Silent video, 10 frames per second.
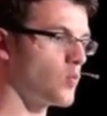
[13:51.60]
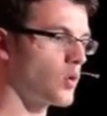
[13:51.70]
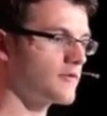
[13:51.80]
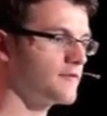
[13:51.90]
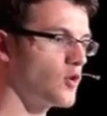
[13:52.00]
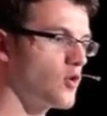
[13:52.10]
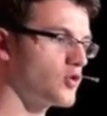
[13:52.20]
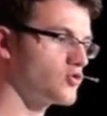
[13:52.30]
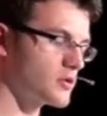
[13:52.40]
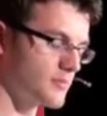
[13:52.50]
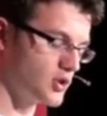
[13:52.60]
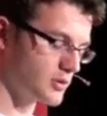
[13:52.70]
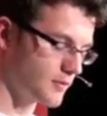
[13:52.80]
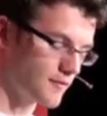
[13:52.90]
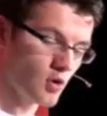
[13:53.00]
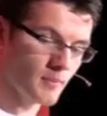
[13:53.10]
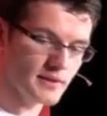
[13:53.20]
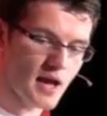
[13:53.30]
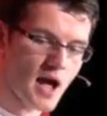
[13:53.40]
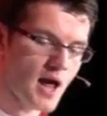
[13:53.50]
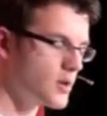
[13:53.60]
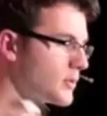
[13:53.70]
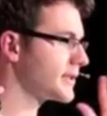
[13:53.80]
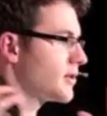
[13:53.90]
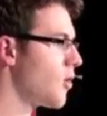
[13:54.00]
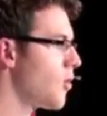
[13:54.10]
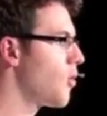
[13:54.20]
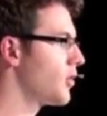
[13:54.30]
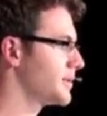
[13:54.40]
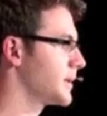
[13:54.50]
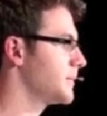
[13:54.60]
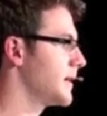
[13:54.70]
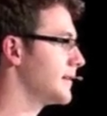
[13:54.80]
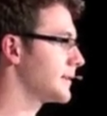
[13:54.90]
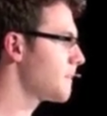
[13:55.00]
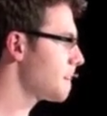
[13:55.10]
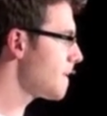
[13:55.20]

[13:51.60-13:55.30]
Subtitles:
one of 400 music performers, and it was an awesome experience.